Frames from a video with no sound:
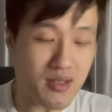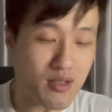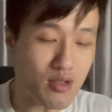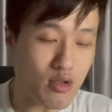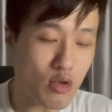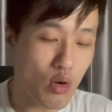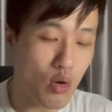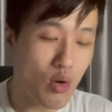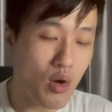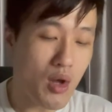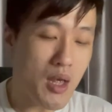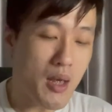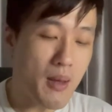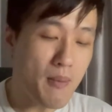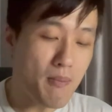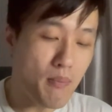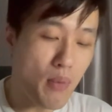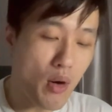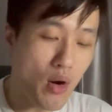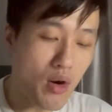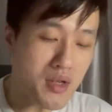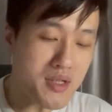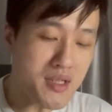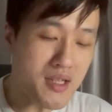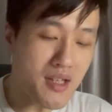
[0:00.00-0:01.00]
So
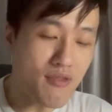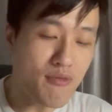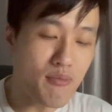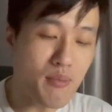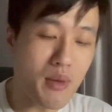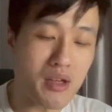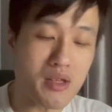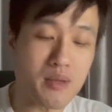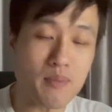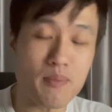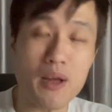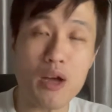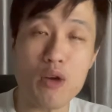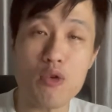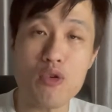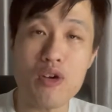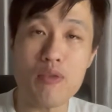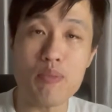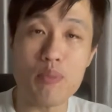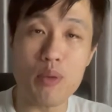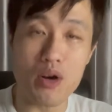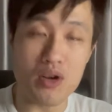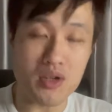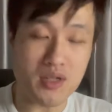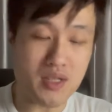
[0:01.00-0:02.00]
positive multiplied with
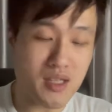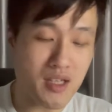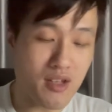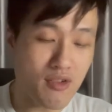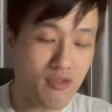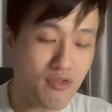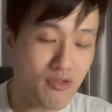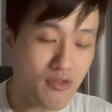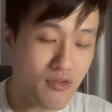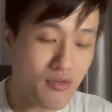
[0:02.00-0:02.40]
positive